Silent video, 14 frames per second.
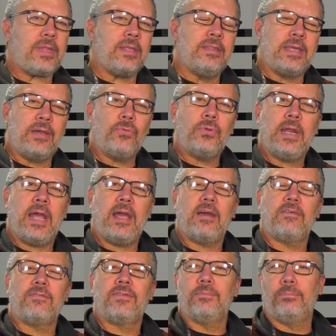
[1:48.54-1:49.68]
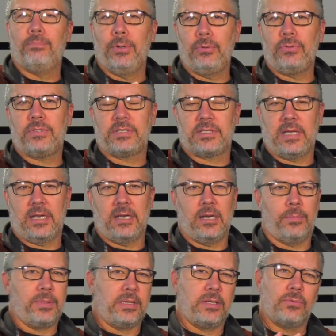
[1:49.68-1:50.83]
They would have booths set
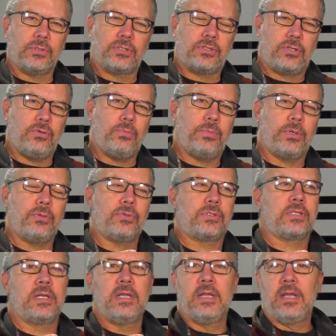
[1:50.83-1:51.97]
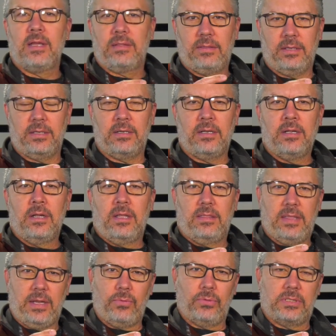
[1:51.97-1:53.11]
up, and there was two booths that
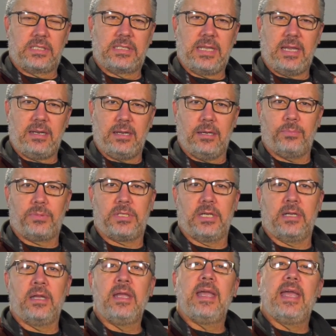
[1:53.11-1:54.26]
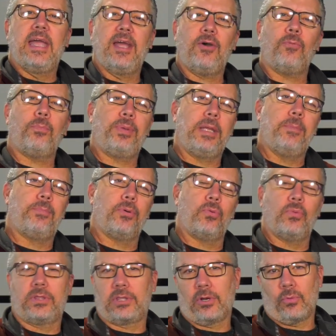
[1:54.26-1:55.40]
they would set up to help people
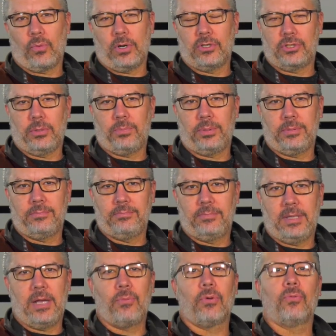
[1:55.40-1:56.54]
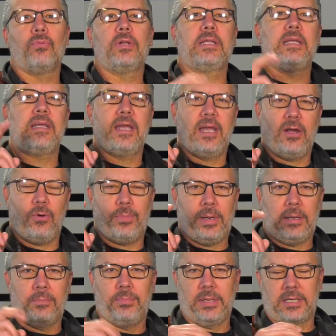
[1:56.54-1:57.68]
with their worship. They were really
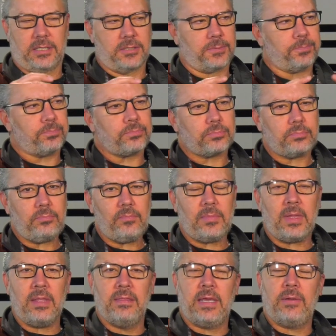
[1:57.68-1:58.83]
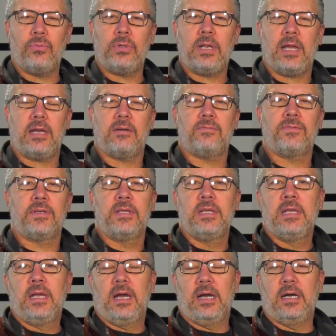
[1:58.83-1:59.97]
helping because they would have
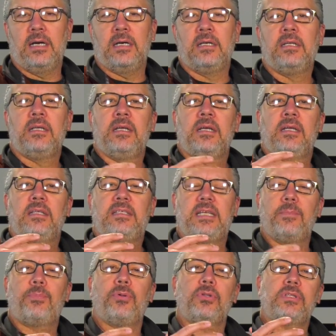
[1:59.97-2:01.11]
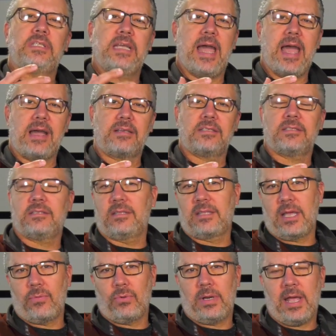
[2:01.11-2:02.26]
a uh, temple tax that
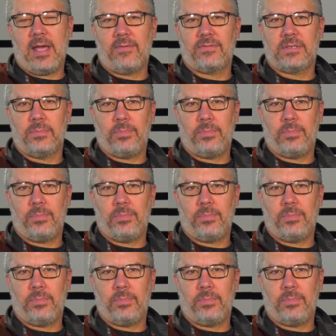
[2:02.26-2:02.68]
they would have to